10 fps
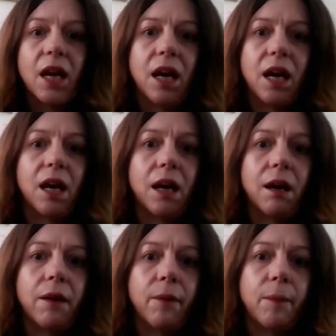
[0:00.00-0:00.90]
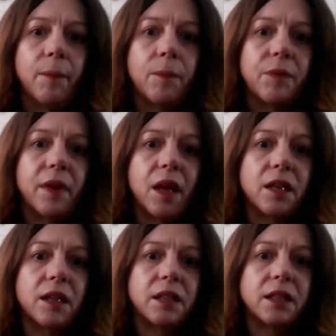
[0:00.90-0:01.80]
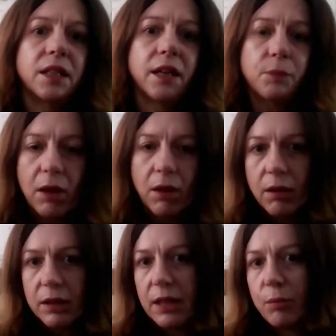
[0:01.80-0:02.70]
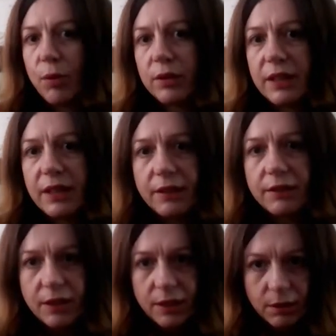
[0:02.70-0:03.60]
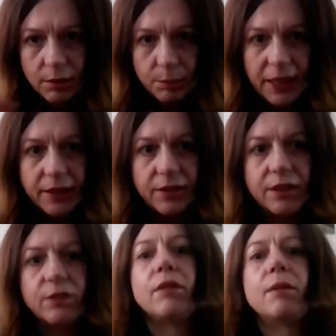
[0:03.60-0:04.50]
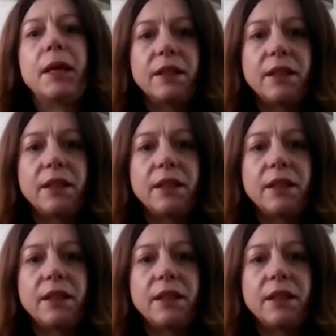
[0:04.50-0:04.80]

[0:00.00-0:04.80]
And I think that's partly what these little paintings are about.